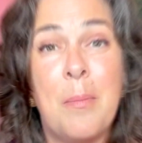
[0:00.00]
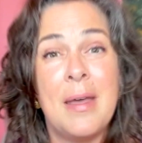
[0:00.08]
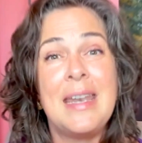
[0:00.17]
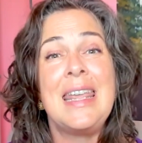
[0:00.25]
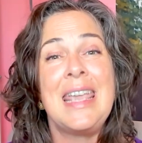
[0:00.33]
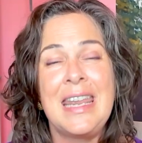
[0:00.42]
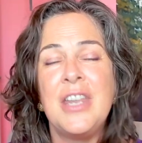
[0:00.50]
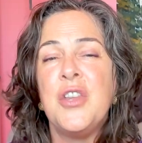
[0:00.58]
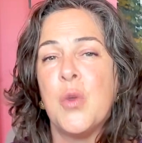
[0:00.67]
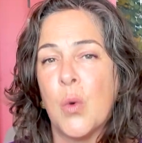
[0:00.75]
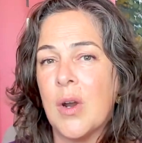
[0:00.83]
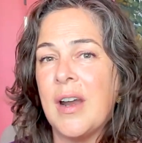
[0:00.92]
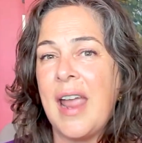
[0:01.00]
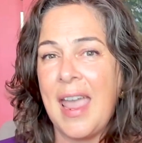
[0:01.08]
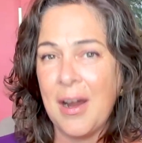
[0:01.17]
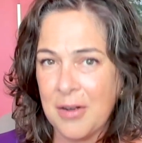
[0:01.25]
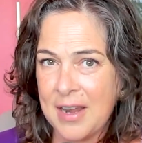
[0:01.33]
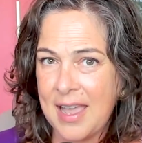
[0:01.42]
but in your
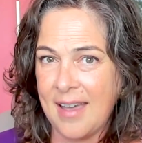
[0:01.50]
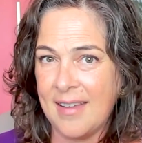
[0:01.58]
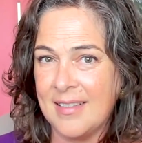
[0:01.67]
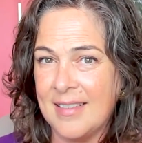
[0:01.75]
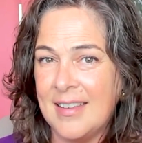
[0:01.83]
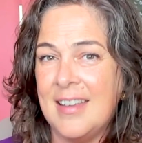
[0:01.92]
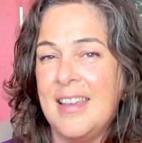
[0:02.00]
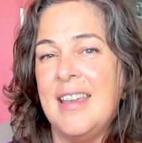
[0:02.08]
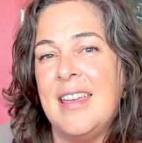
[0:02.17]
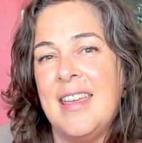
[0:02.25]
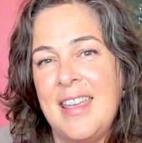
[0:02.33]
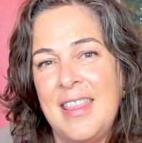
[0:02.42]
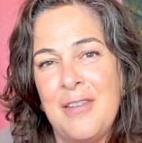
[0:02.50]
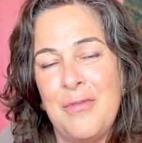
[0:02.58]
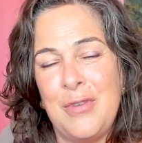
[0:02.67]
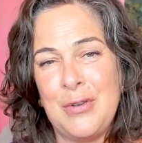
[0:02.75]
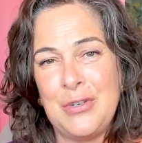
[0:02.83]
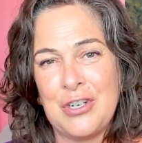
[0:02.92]
area in the
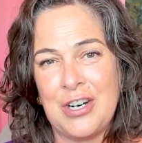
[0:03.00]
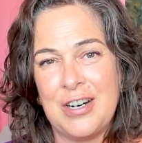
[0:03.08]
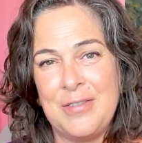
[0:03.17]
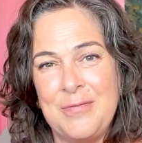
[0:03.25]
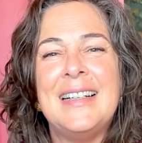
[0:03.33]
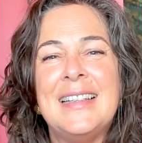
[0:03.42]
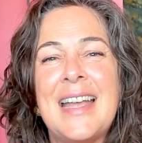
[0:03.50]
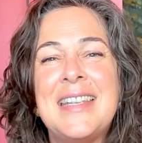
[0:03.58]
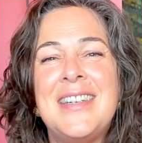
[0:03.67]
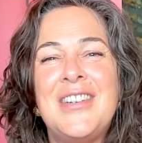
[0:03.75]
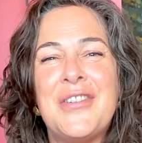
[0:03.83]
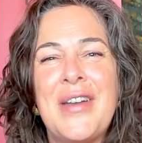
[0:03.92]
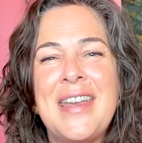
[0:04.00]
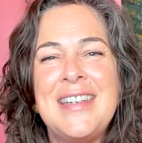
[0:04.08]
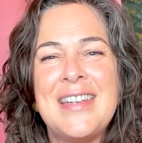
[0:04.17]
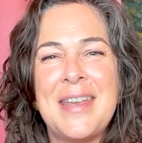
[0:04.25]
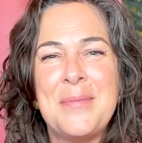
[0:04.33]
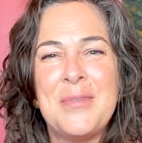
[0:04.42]
future. Let's join
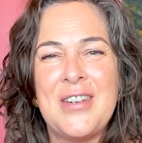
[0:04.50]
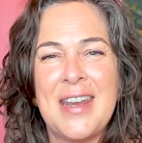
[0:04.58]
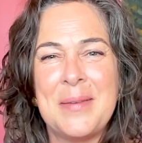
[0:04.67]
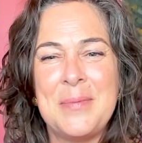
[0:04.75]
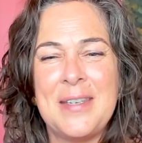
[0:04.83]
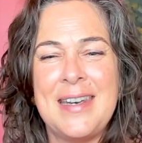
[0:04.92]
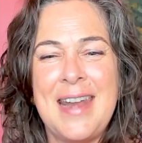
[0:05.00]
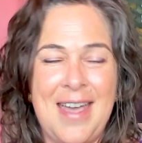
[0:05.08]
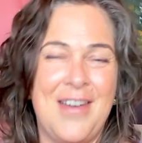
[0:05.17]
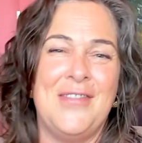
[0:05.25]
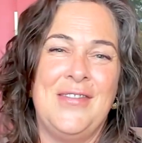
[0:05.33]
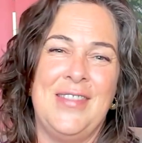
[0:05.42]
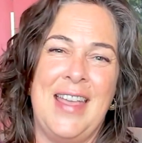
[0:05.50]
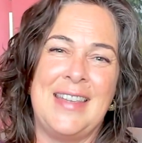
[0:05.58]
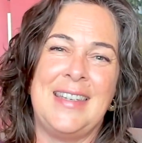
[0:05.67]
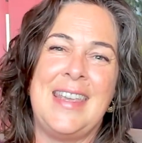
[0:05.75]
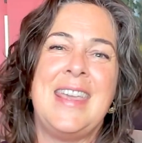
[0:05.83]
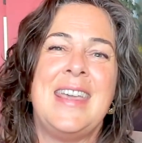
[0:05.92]
James Jacobson now
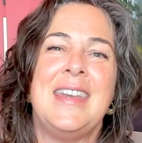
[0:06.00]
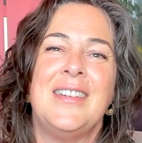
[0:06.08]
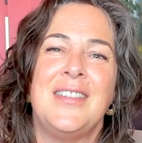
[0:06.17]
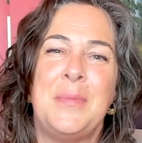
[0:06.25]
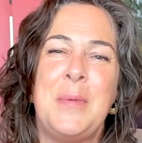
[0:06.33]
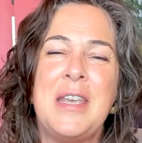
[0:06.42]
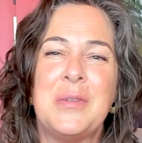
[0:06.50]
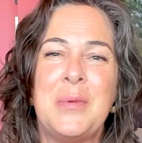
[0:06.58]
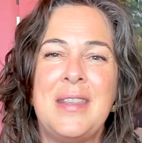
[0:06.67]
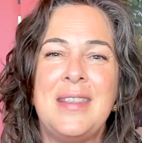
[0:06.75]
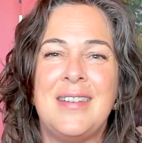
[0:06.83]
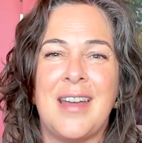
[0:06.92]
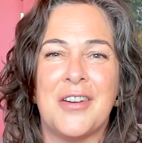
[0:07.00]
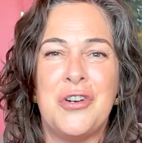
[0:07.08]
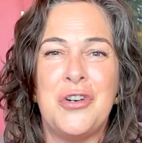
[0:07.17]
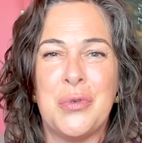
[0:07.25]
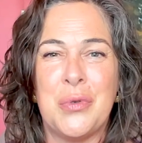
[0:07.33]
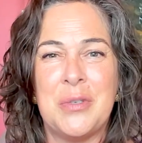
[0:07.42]
as he speaks with
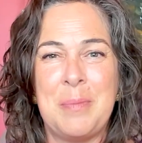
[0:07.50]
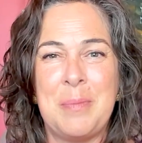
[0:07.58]
Dr. Jules